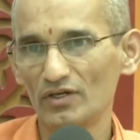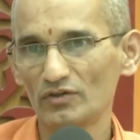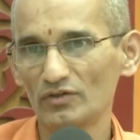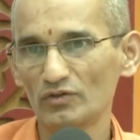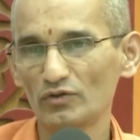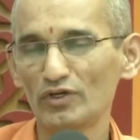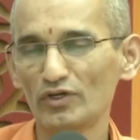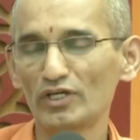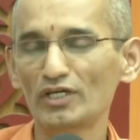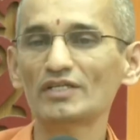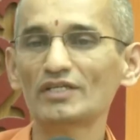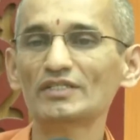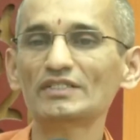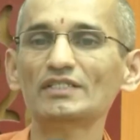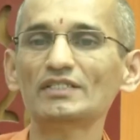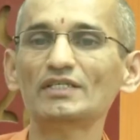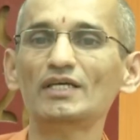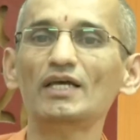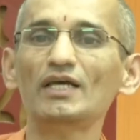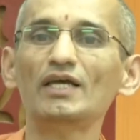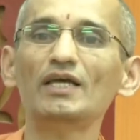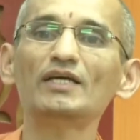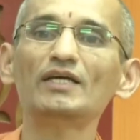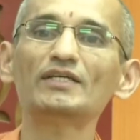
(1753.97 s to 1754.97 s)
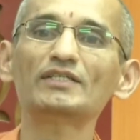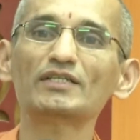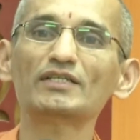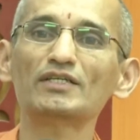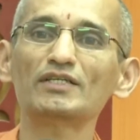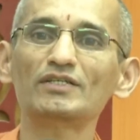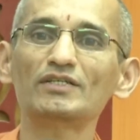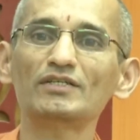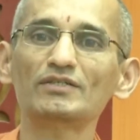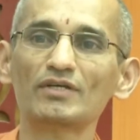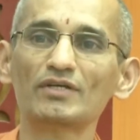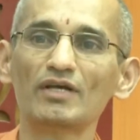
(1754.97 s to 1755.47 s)
So
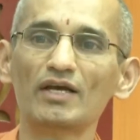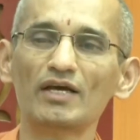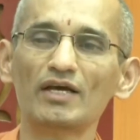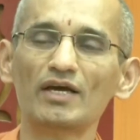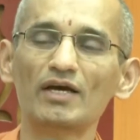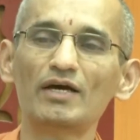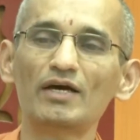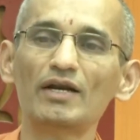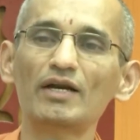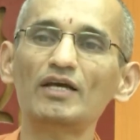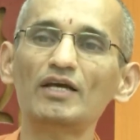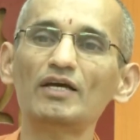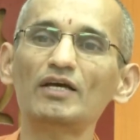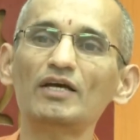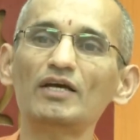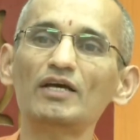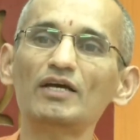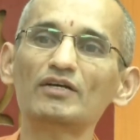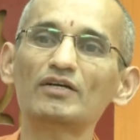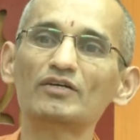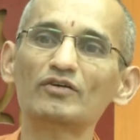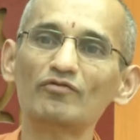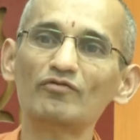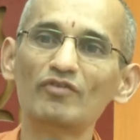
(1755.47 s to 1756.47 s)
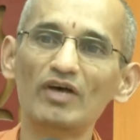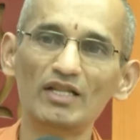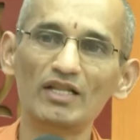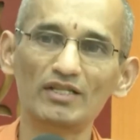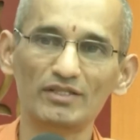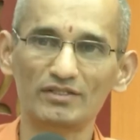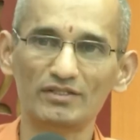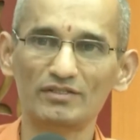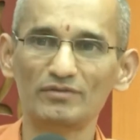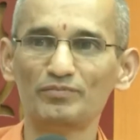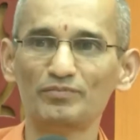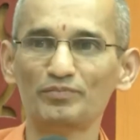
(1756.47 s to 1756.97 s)
renunciation is great
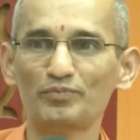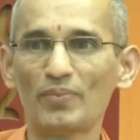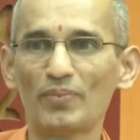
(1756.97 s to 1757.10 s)
wealth.